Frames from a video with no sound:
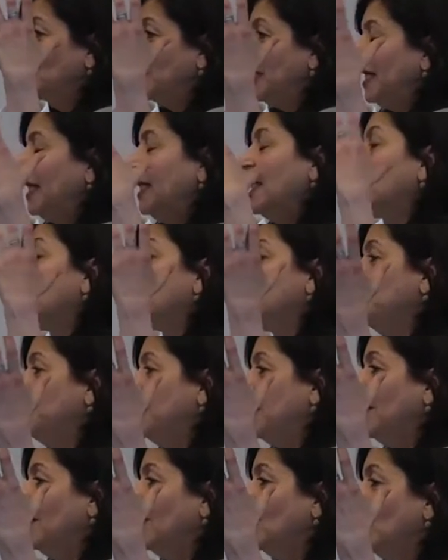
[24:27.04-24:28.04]
away and
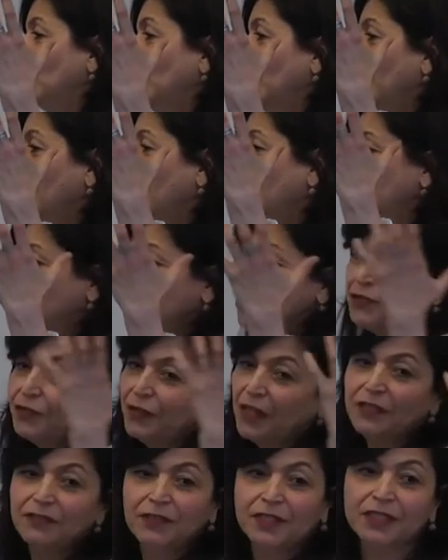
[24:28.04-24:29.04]
speaking away. And there's
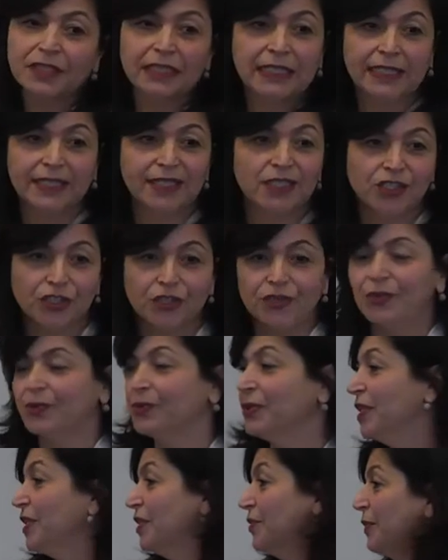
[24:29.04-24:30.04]
500 naked
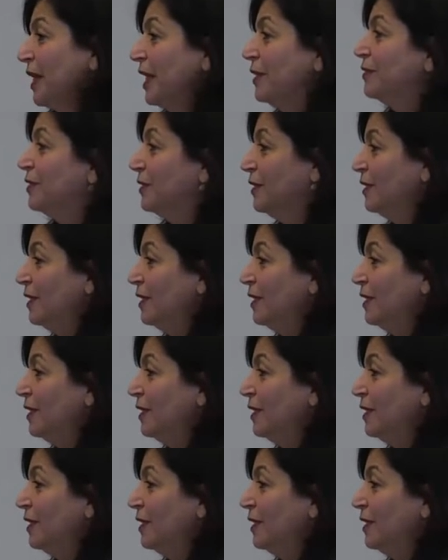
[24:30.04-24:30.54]
children running around.